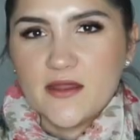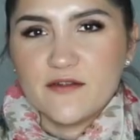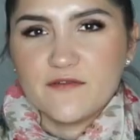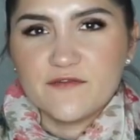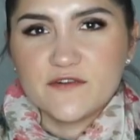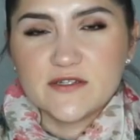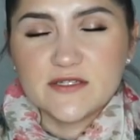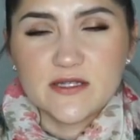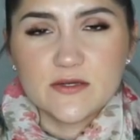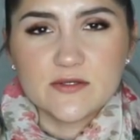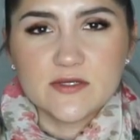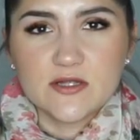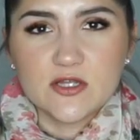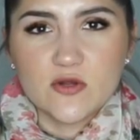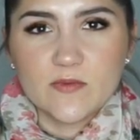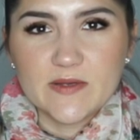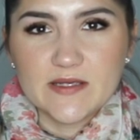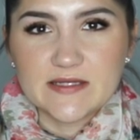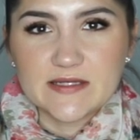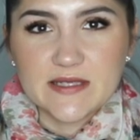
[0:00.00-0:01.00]
And at first I was a
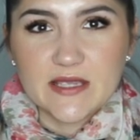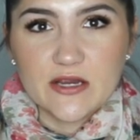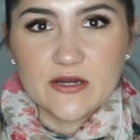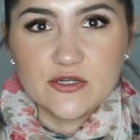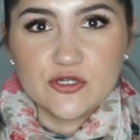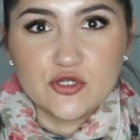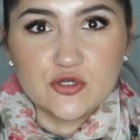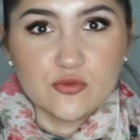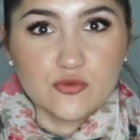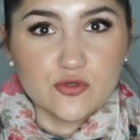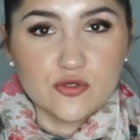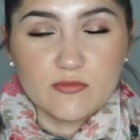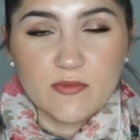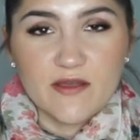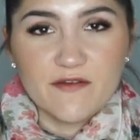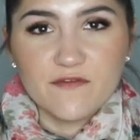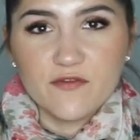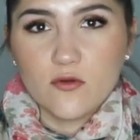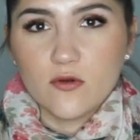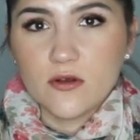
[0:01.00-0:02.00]
little bit scared to ruin
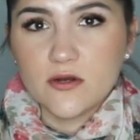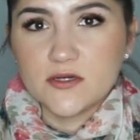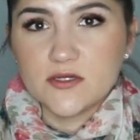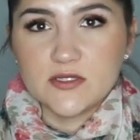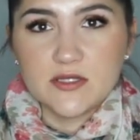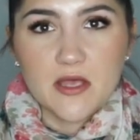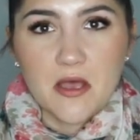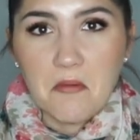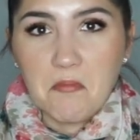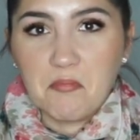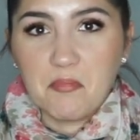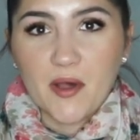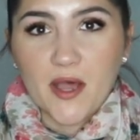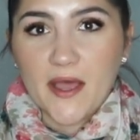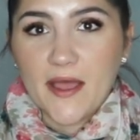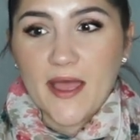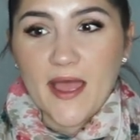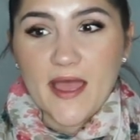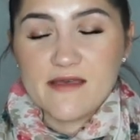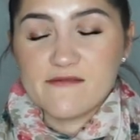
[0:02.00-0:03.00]
my floors,
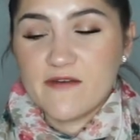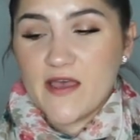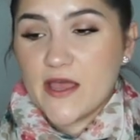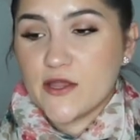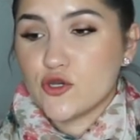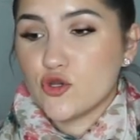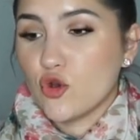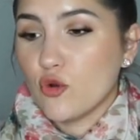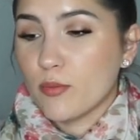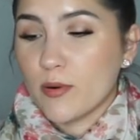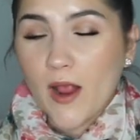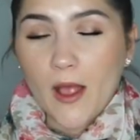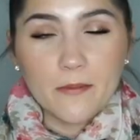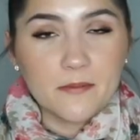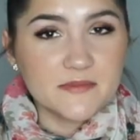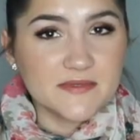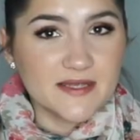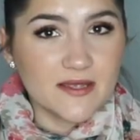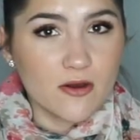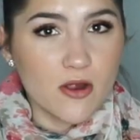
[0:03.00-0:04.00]
but I've had no
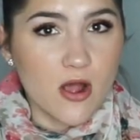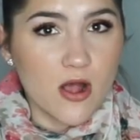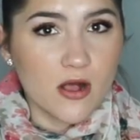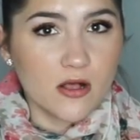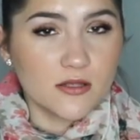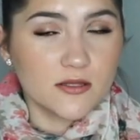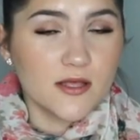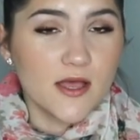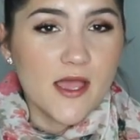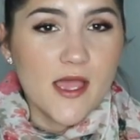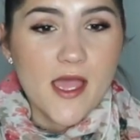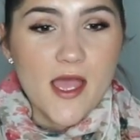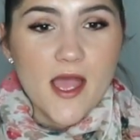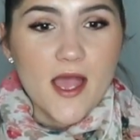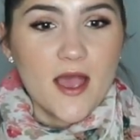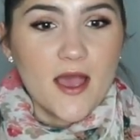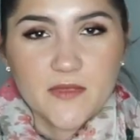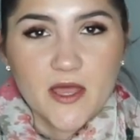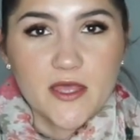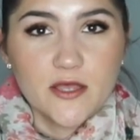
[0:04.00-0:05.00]
problems at all.
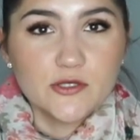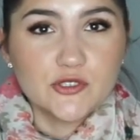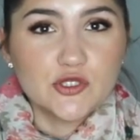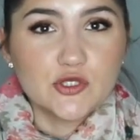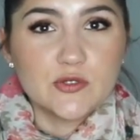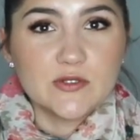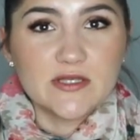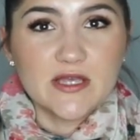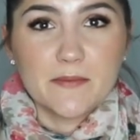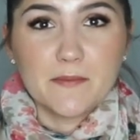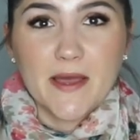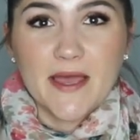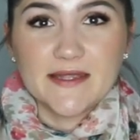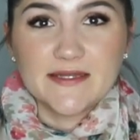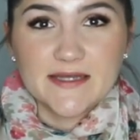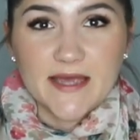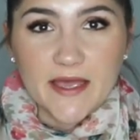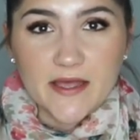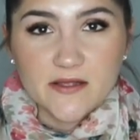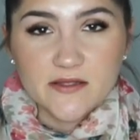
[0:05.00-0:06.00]
I also use it on my
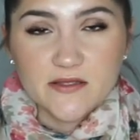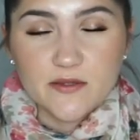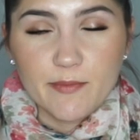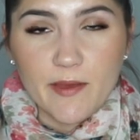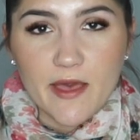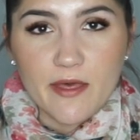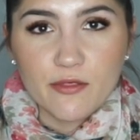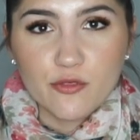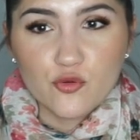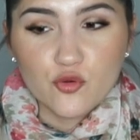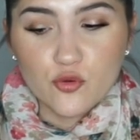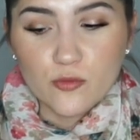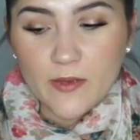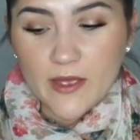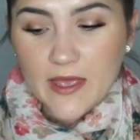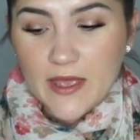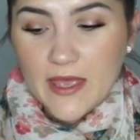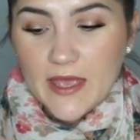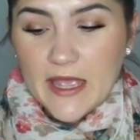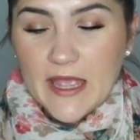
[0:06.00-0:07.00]
tile in the bathroom,
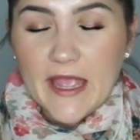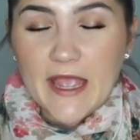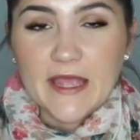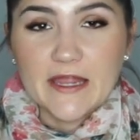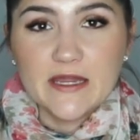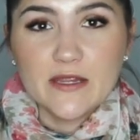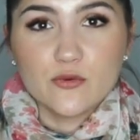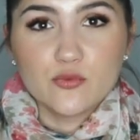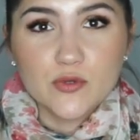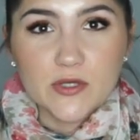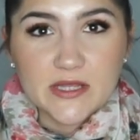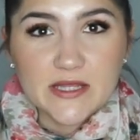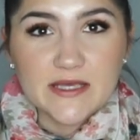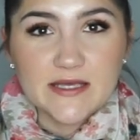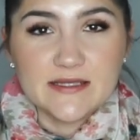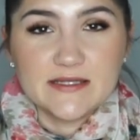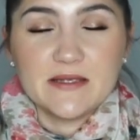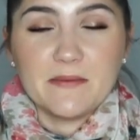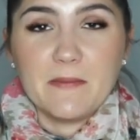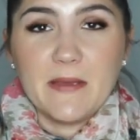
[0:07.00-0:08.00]
and it
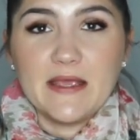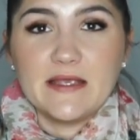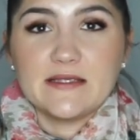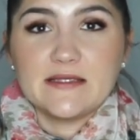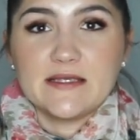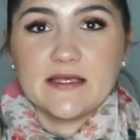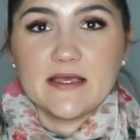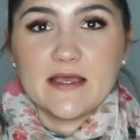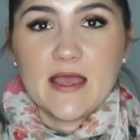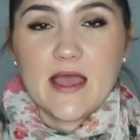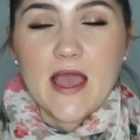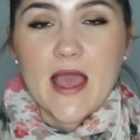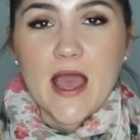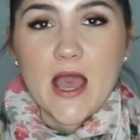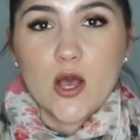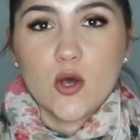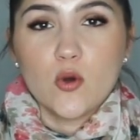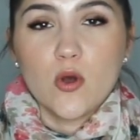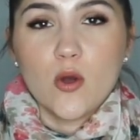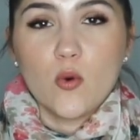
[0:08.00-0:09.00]
really is amazing
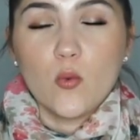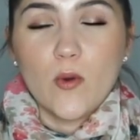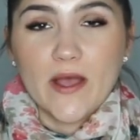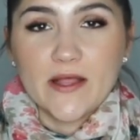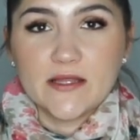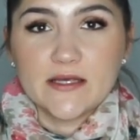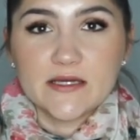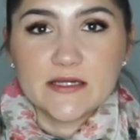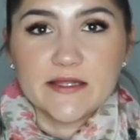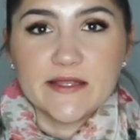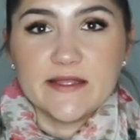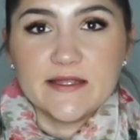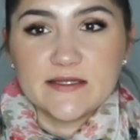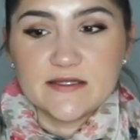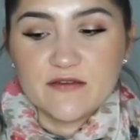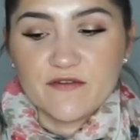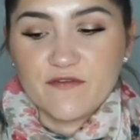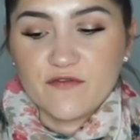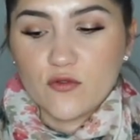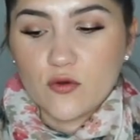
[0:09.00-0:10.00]
how well it
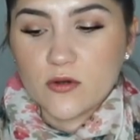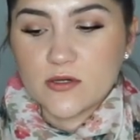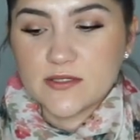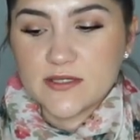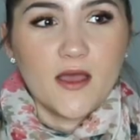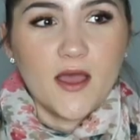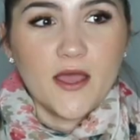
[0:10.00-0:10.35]
cleans the floors.